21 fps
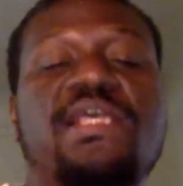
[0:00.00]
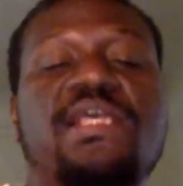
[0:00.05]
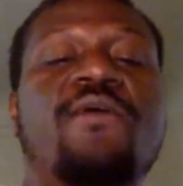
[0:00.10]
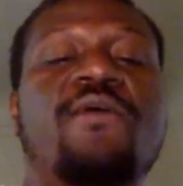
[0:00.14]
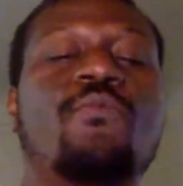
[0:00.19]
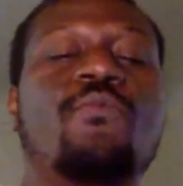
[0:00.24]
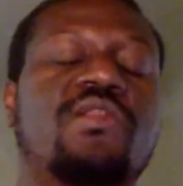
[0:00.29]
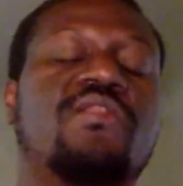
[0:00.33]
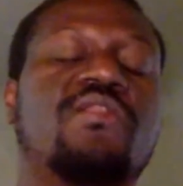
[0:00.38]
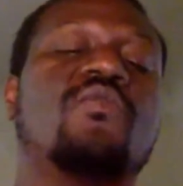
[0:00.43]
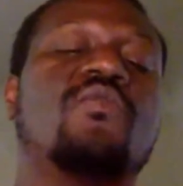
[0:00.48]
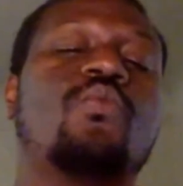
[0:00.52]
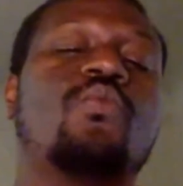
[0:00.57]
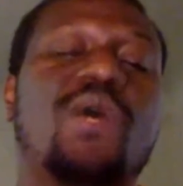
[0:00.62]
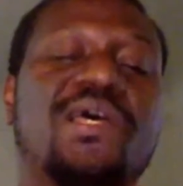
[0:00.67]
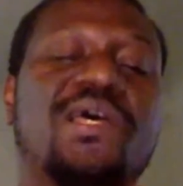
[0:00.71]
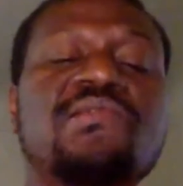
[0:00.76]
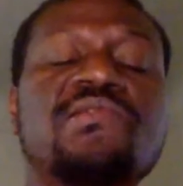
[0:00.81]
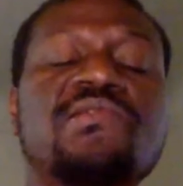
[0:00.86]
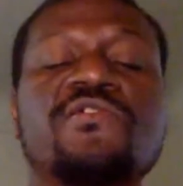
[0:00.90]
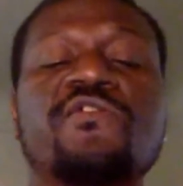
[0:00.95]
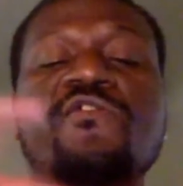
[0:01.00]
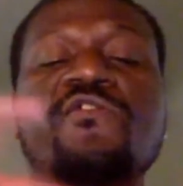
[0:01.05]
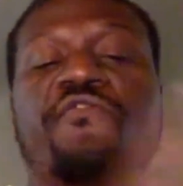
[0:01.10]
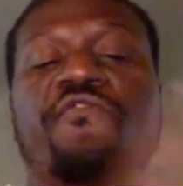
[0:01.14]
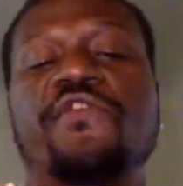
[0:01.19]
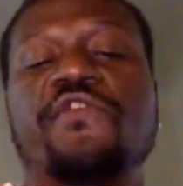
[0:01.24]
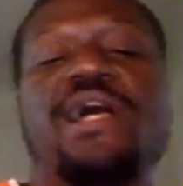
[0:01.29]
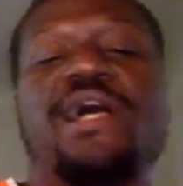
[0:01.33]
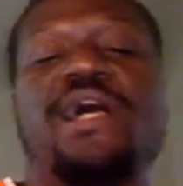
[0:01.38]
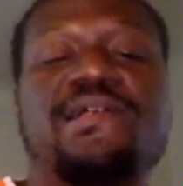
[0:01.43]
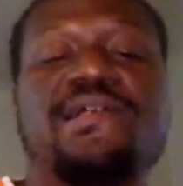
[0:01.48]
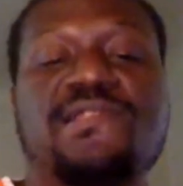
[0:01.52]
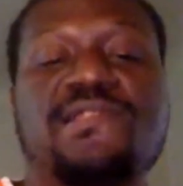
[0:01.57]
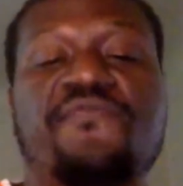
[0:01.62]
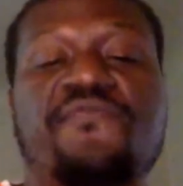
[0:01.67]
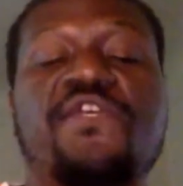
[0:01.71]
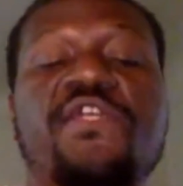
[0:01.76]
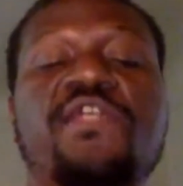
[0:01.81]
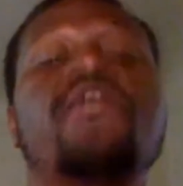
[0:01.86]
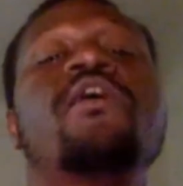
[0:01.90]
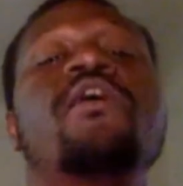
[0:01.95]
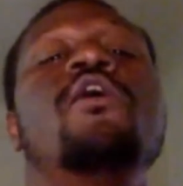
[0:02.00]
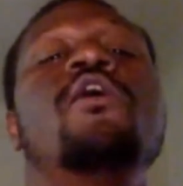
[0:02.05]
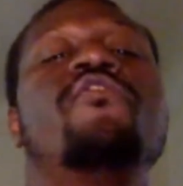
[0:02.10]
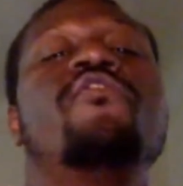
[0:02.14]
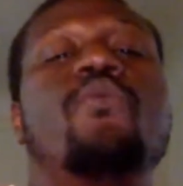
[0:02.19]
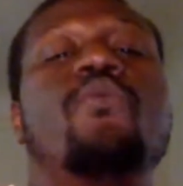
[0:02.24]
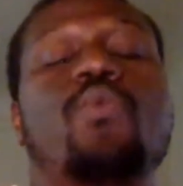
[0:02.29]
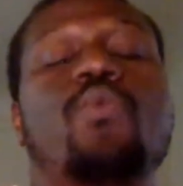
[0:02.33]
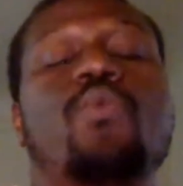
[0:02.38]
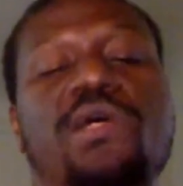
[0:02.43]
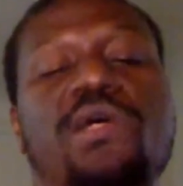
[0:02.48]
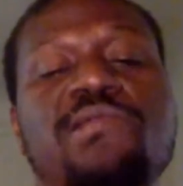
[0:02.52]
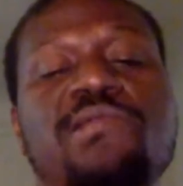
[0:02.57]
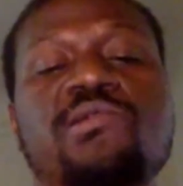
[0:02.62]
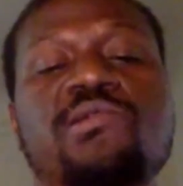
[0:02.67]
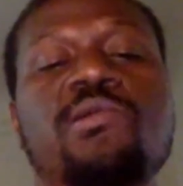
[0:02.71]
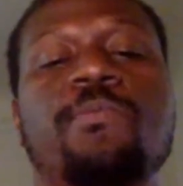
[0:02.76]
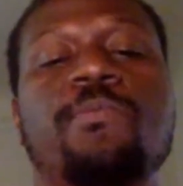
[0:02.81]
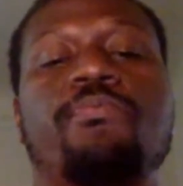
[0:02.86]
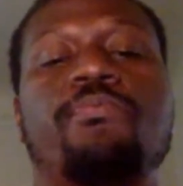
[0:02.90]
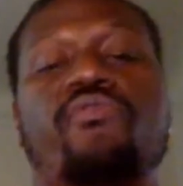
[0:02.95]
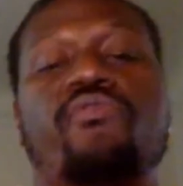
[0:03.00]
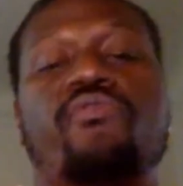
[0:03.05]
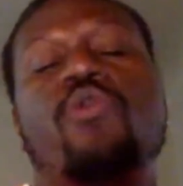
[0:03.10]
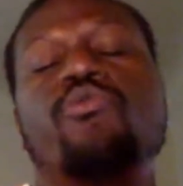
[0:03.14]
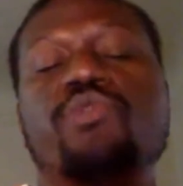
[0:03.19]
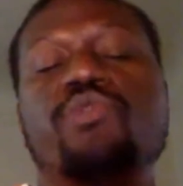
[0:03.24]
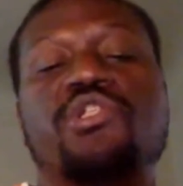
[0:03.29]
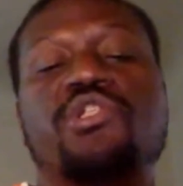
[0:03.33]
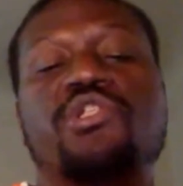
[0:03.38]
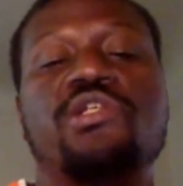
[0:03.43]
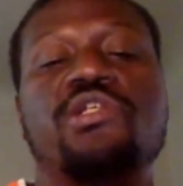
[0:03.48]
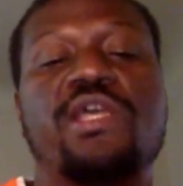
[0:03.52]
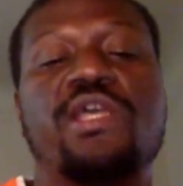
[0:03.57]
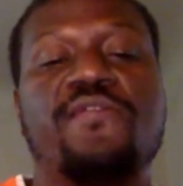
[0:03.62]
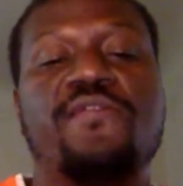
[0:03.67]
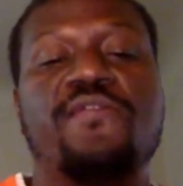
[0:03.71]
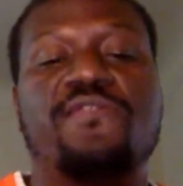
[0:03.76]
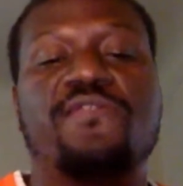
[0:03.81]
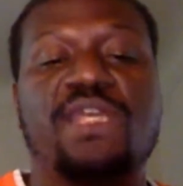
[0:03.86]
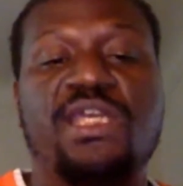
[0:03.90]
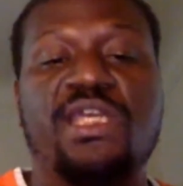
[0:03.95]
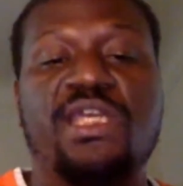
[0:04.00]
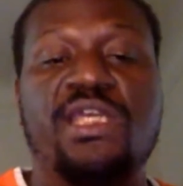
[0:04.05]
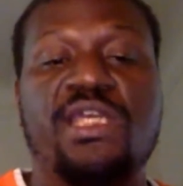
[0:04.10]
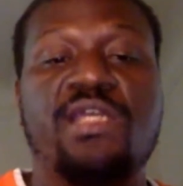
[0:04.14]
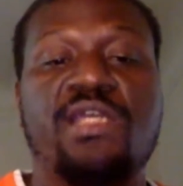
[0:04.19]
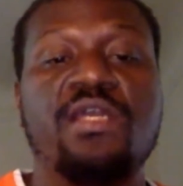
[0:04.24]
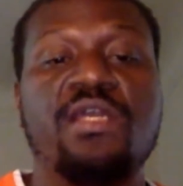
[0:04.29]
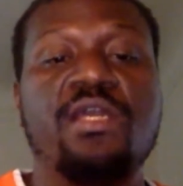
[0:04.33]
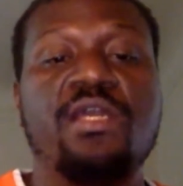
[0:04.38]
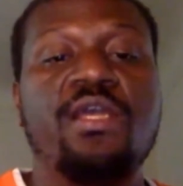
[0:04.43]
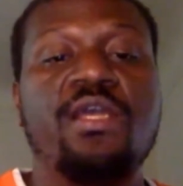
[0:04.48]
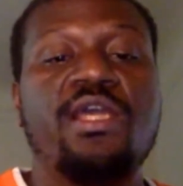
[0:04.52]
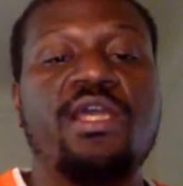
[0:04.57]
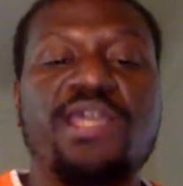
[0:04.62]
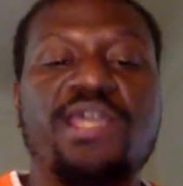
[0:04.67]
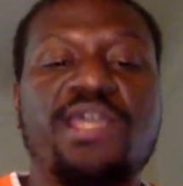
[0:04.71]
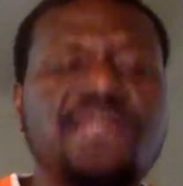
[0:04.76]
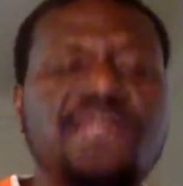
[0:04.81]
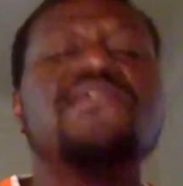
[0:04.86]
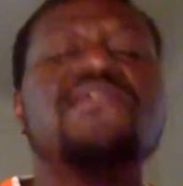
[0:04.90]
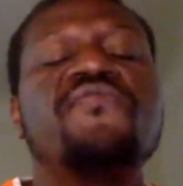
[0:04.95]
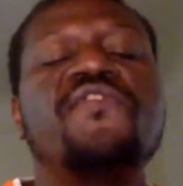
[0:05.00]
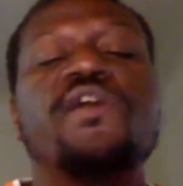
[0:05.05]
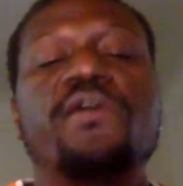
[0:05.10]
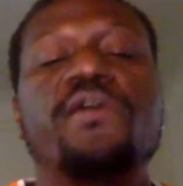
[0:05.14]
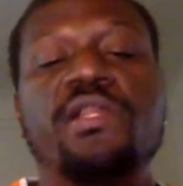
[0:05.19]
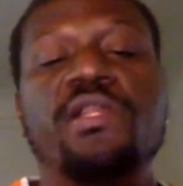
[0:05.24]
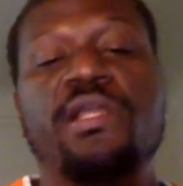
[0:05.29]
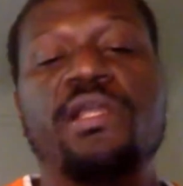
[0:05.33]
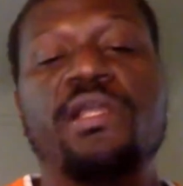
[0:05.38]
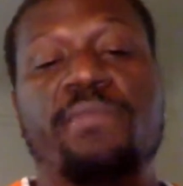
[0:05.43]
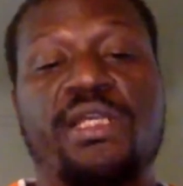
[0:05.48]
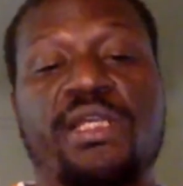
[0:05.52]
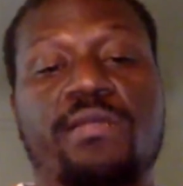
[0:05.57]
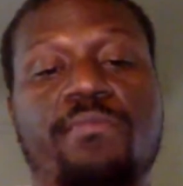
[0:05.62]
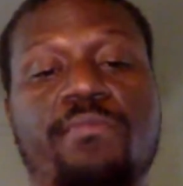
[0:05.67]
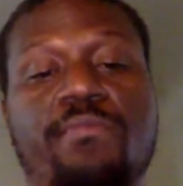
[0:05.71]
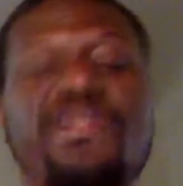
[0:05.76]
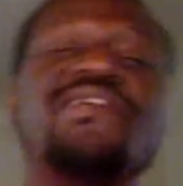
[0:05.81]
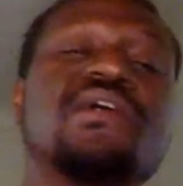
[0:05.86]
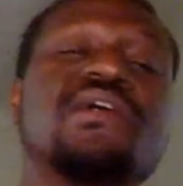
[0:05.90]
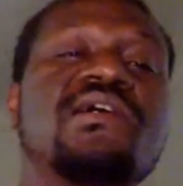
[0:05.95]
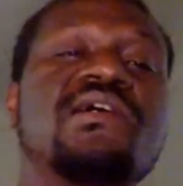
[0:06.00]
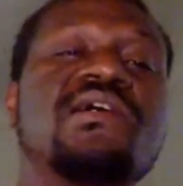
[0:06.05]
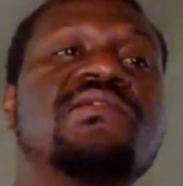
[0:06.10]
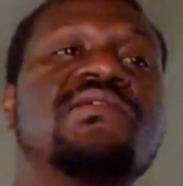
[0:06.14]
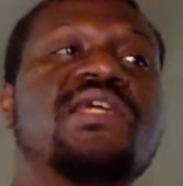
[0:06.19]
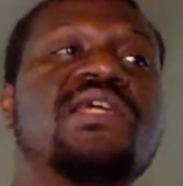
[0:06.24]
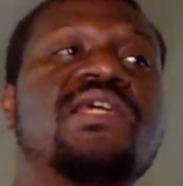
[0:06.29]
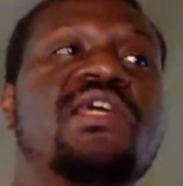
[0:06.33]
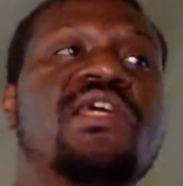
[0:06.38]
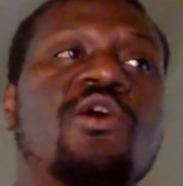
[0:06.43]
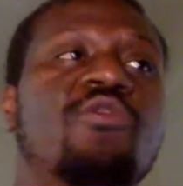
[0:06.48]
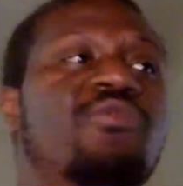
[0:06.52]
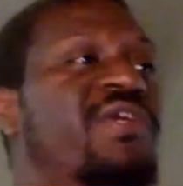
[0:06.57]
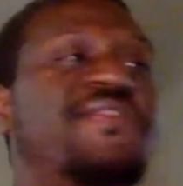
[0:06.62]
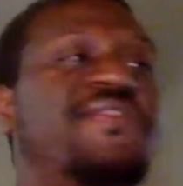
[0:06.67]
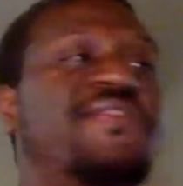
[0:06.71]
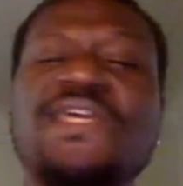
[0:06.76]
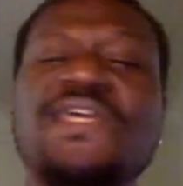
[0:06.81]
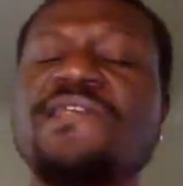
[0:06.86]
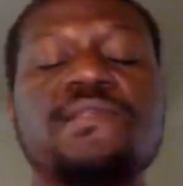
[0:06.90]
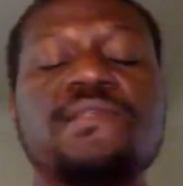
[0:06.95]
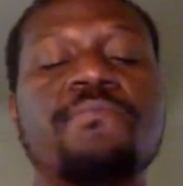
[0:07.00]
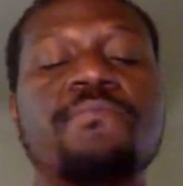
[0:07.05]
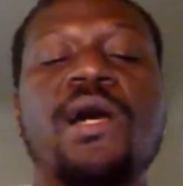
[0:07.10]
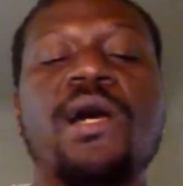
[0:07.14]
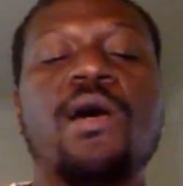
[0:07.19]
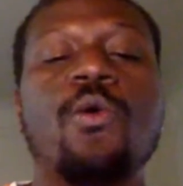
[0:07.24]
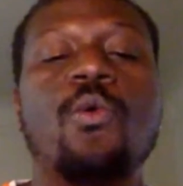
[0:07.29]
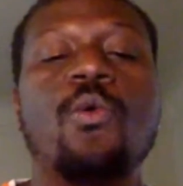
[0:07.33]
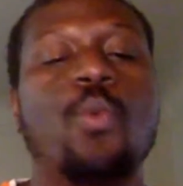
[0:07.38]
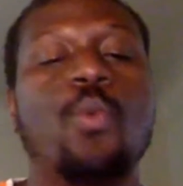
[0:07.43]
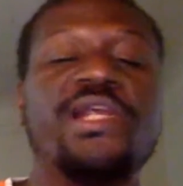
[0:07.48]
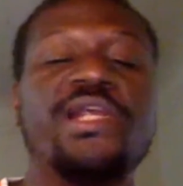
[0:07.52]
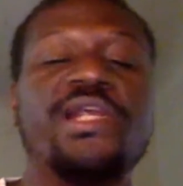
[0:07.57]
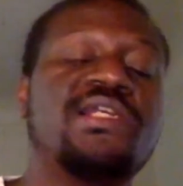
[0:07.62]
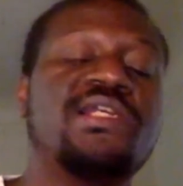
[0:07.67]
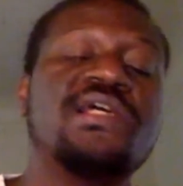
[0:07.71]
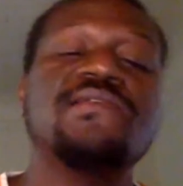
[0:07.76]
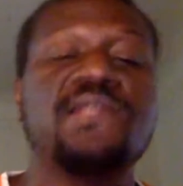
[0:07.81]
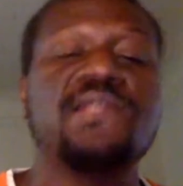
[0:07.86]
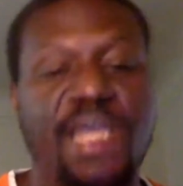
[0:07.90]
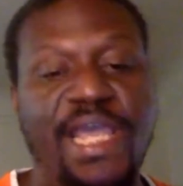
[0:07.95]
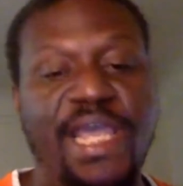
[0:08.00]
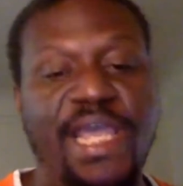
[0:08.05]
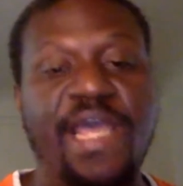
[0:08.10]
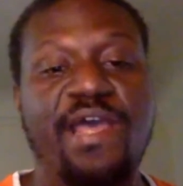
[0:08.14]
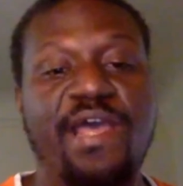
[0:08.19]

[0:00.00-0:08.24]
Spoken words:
And what the Western philosophy, the Western approach and thinking is very limited, because it only thinks about what it doesn't have.